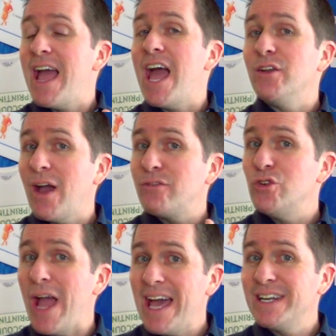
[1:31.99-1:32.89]
and you have
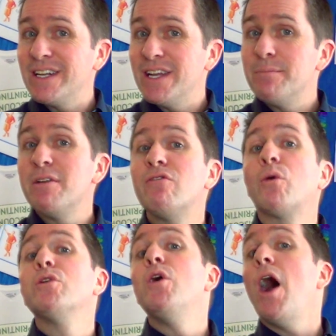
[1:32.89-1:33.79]
to edit it
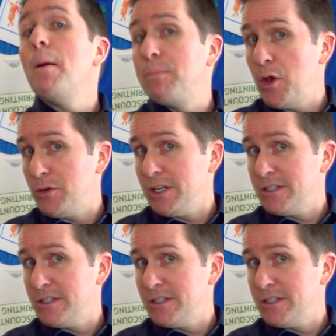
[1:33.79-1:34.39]
before you upload